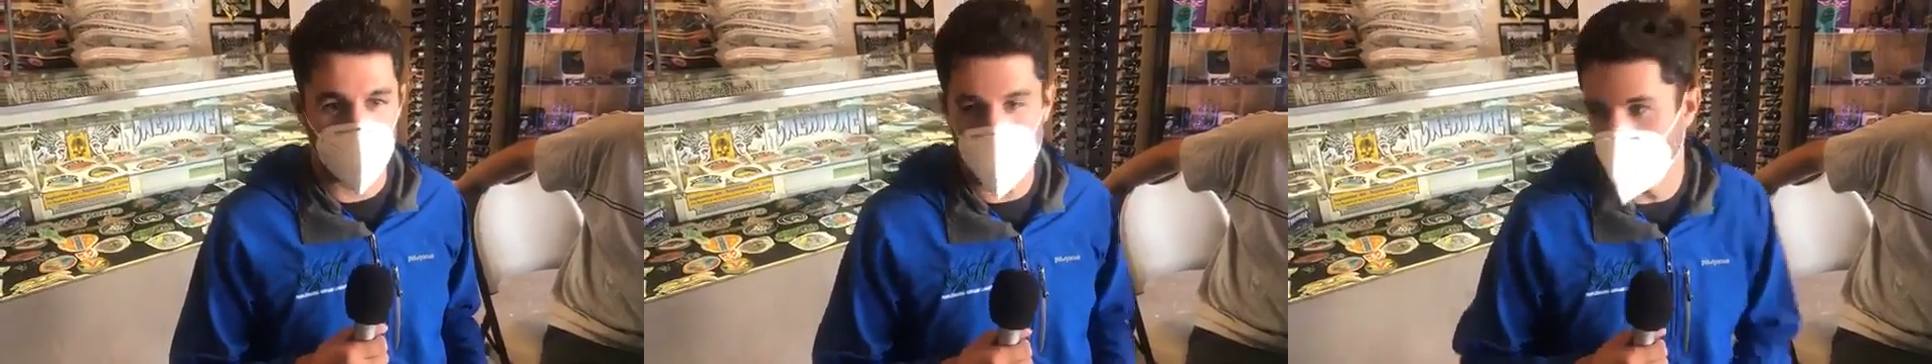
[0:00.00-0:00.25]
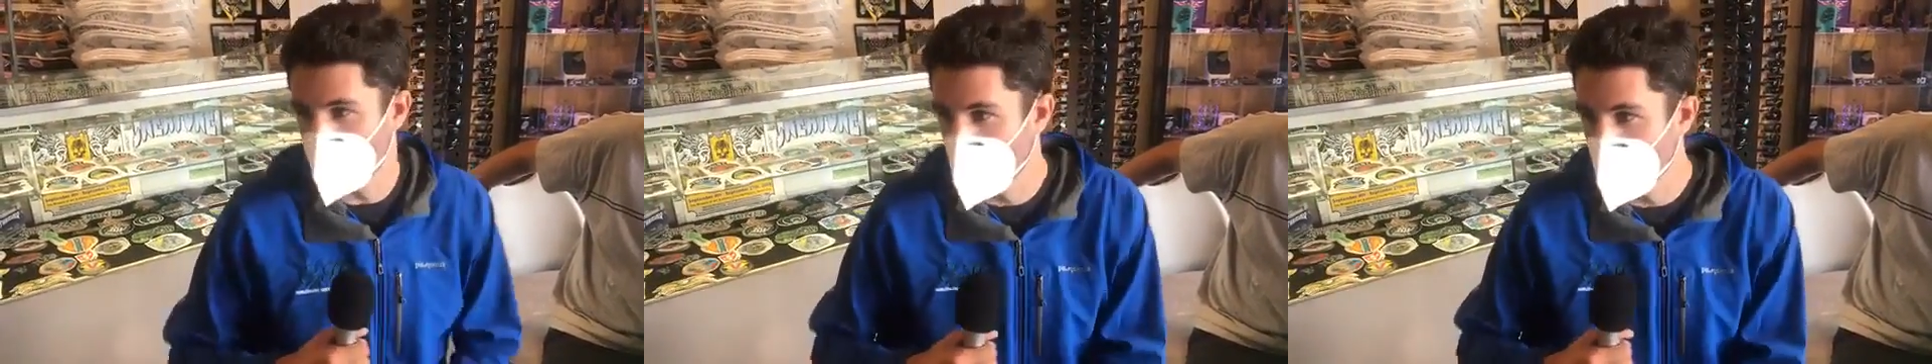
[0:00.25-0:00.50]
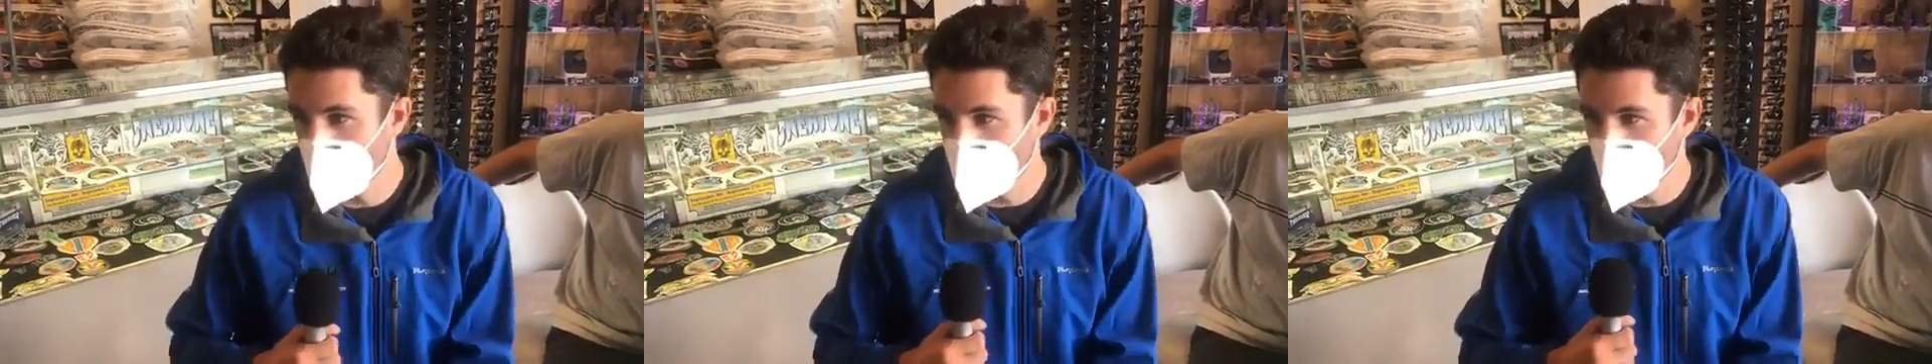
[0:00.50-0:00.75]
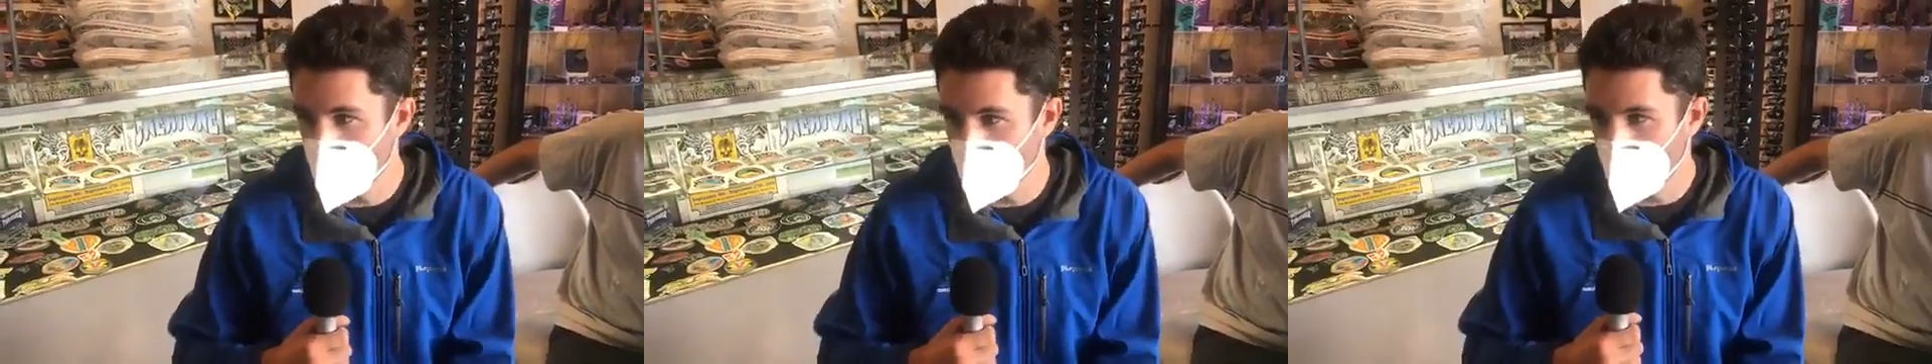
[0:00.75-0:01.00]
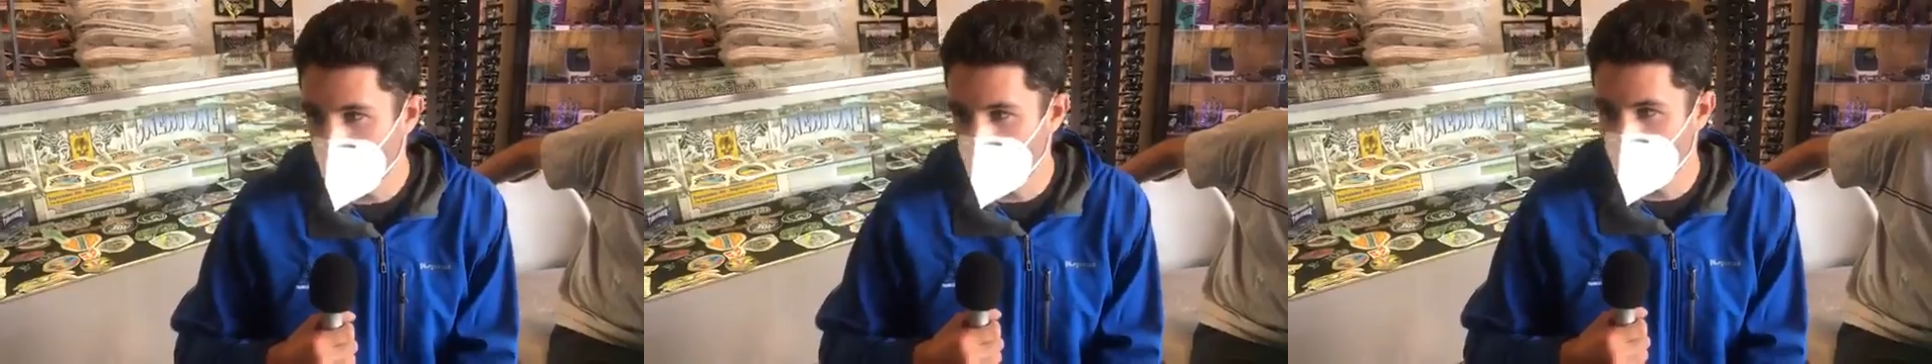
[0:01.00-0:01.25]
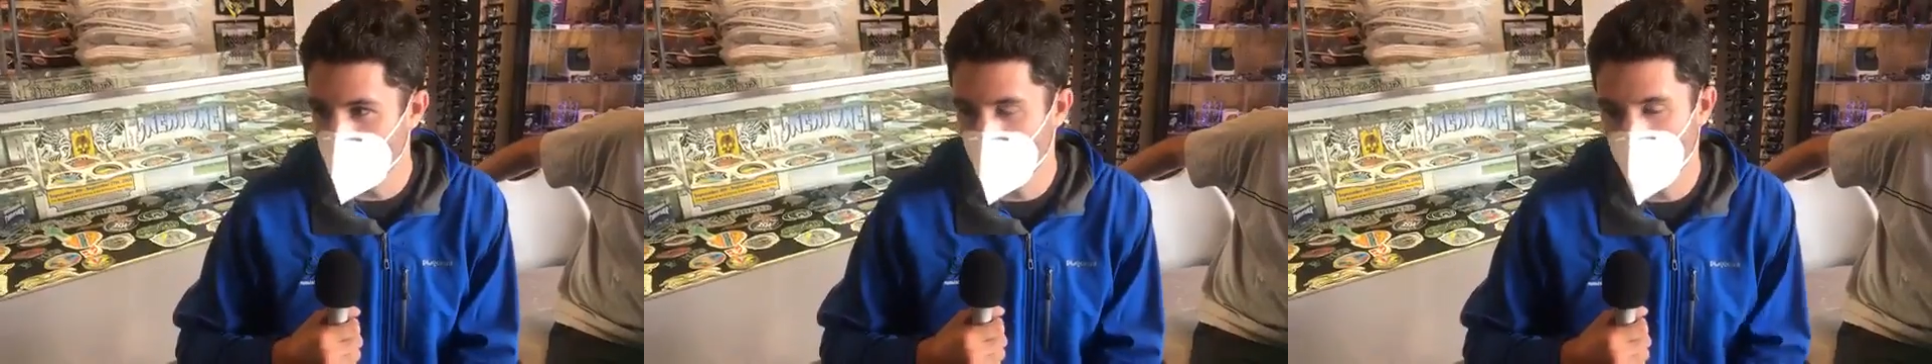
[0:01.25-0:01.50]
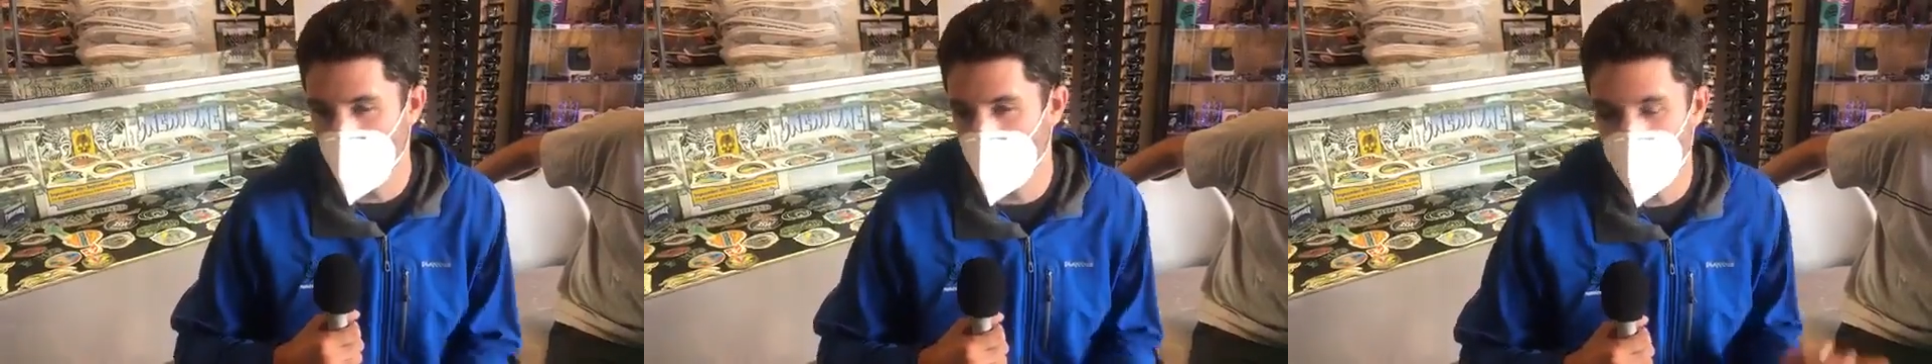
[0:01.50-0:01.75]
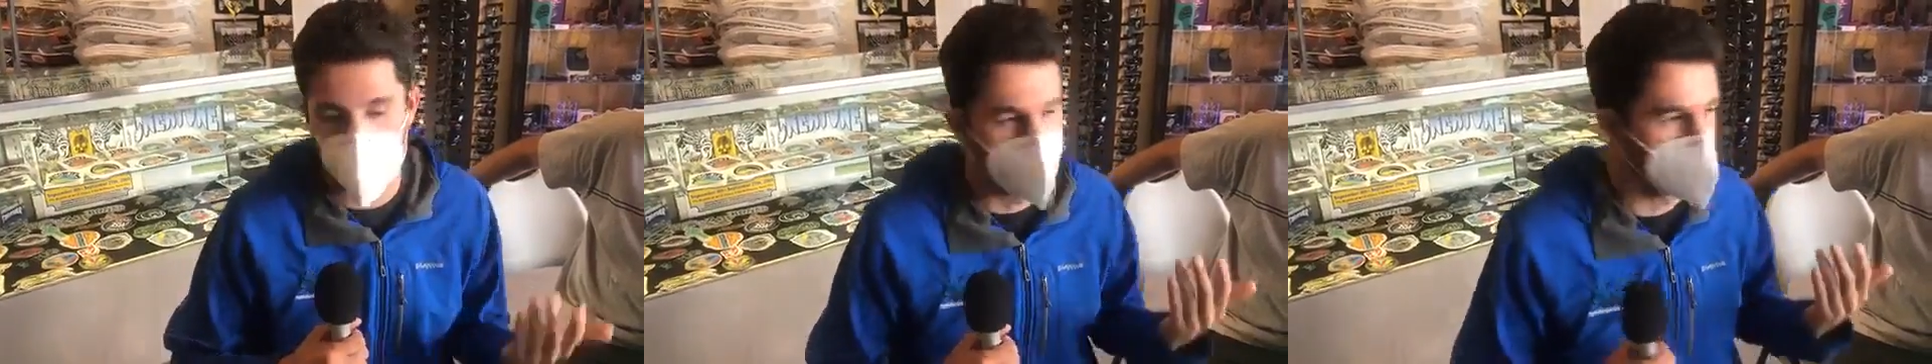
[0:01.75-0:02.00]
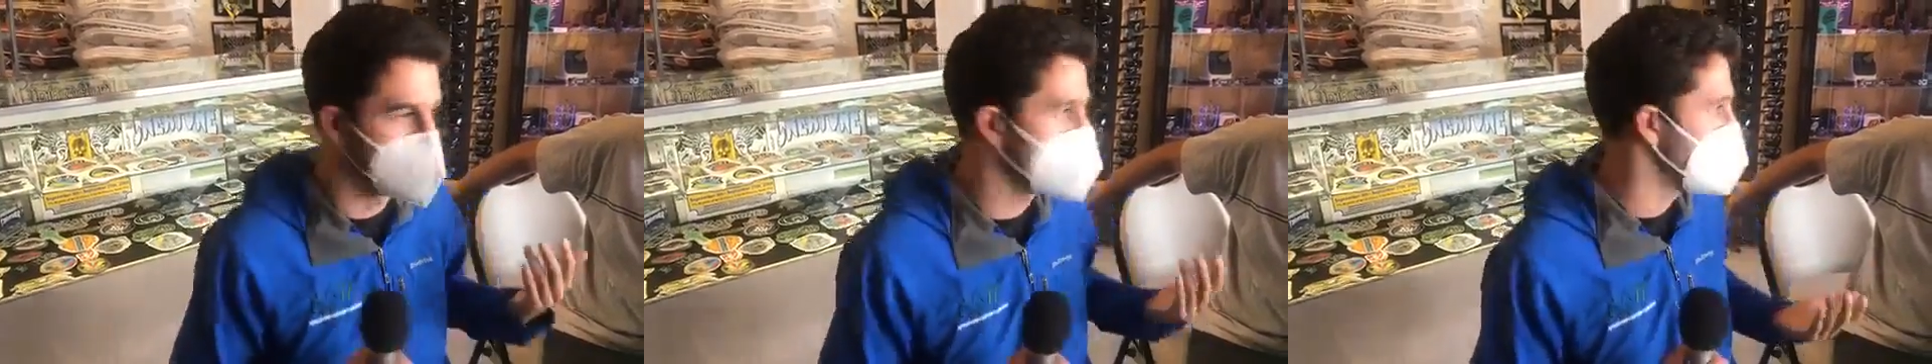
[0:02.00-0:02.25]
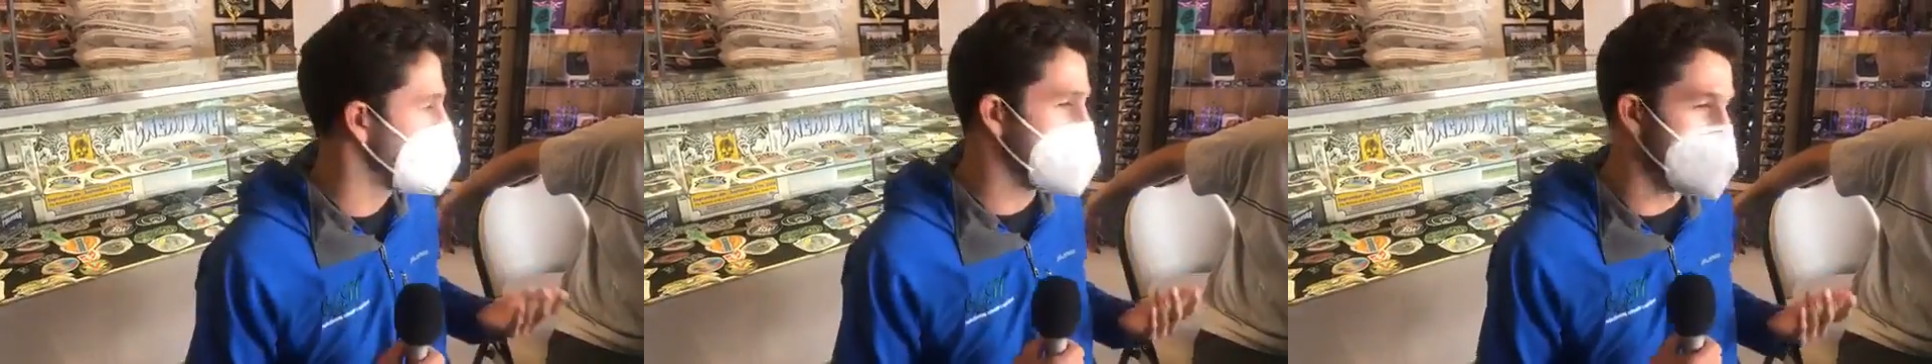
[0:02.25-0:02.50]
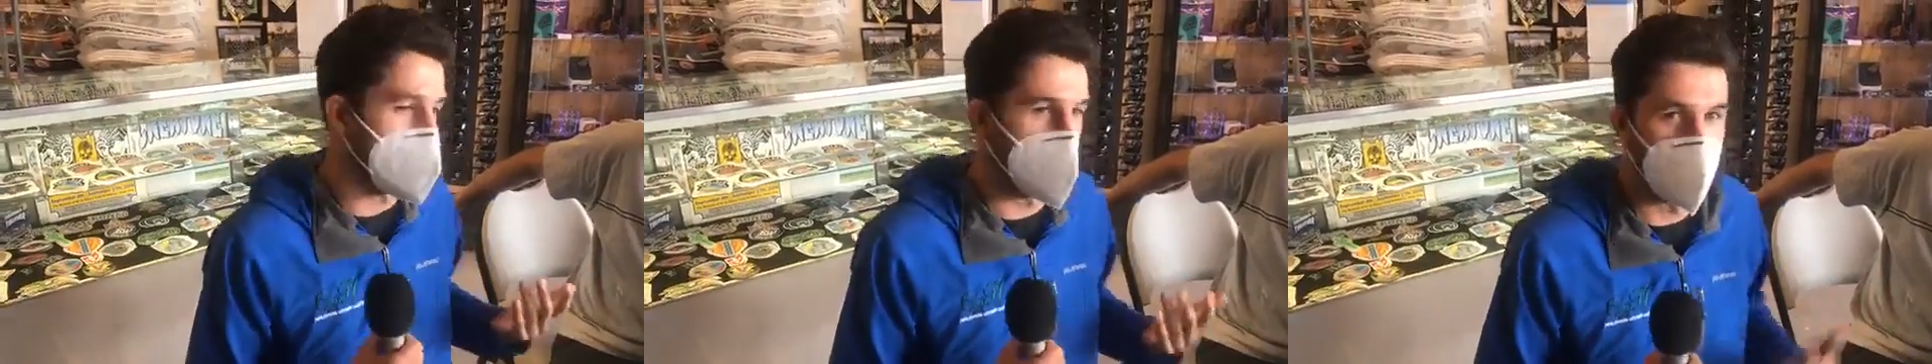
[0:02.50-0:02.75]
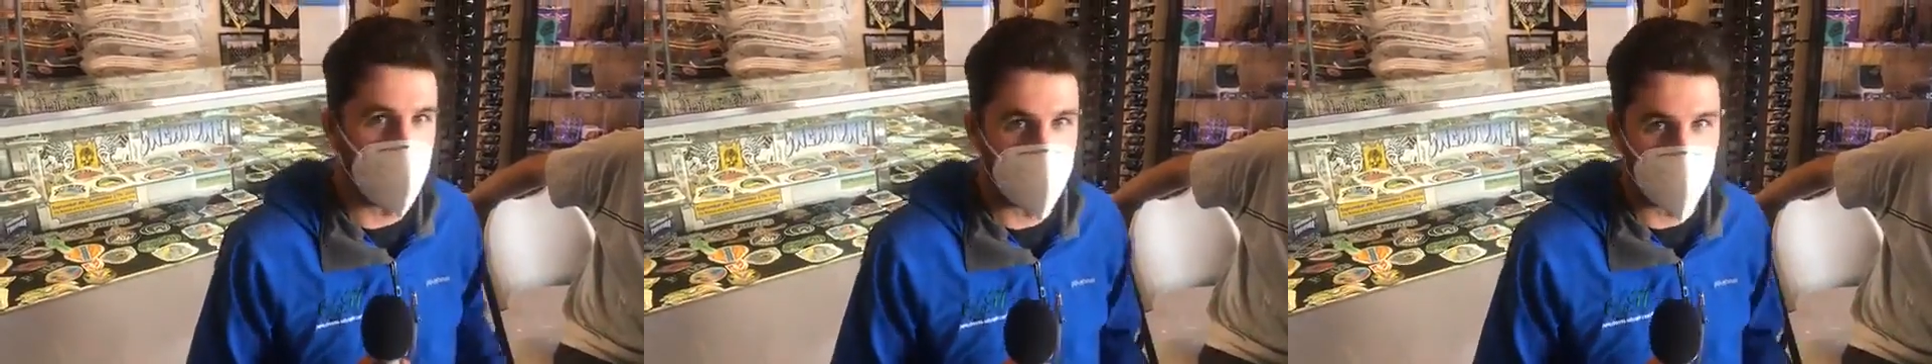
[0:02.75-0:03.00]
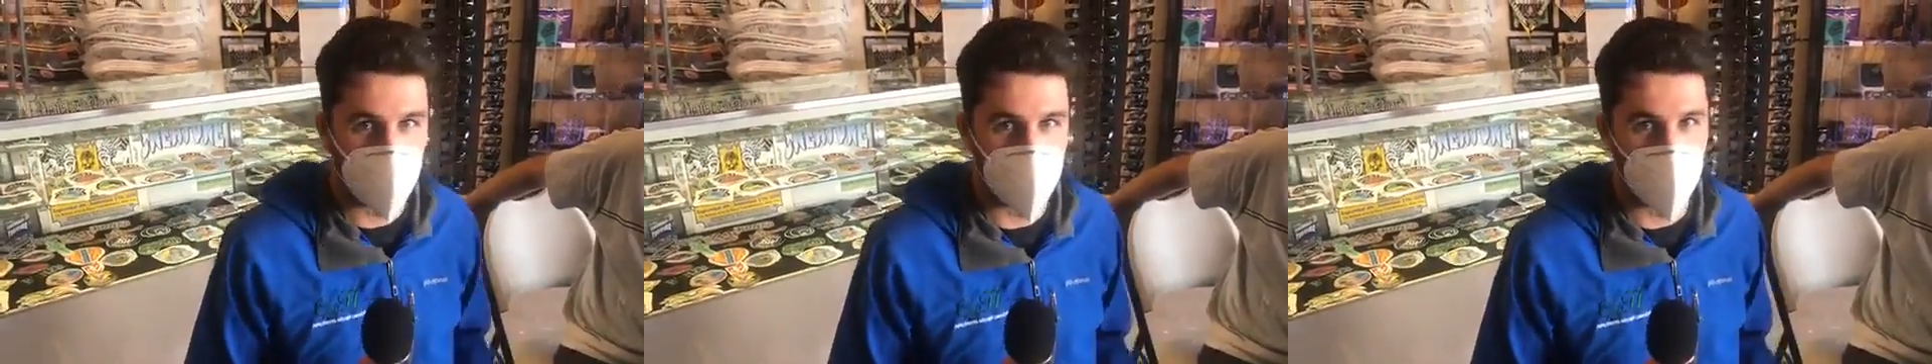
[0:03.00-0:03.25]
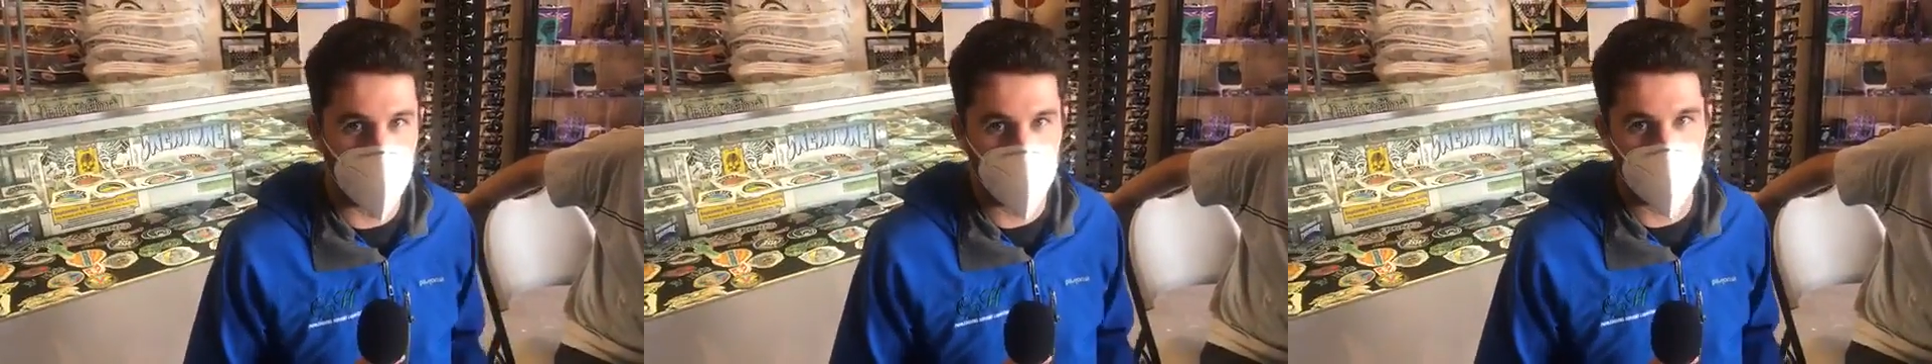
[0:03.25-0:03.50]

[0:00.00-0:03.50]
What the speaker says: As swimmers, we practice more than probably any other sport.